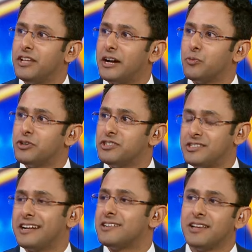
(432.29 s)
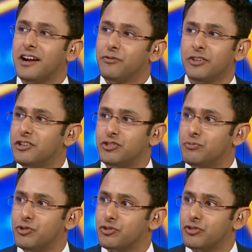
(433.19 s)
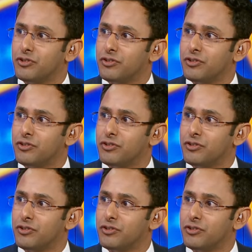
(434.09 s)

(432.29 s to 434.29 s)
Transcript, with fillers: that was set aside for the distribution?